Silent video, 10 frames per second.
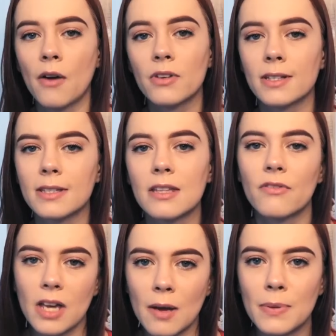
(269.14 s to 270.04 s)
Obviously, the
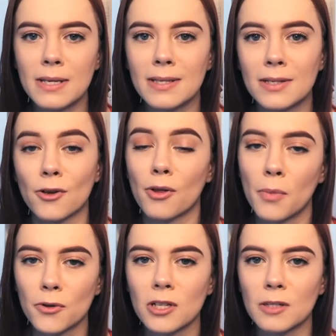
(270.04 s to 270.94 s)
VIP seats are the
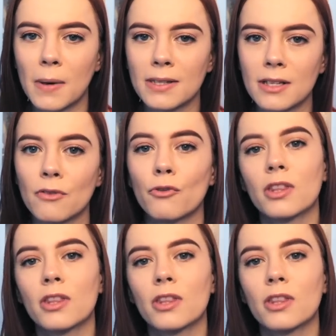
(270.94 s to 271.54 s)
most expensive,